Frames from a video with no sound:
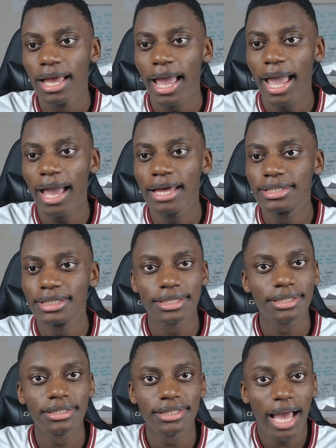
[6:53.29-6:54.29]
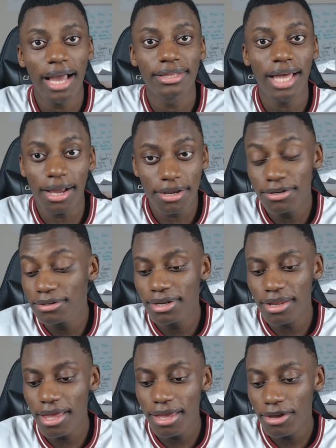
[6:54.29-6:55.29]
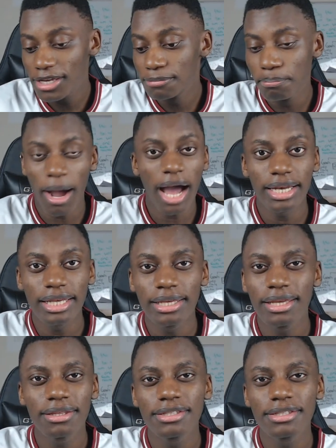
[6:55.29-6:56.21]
and that could, his body,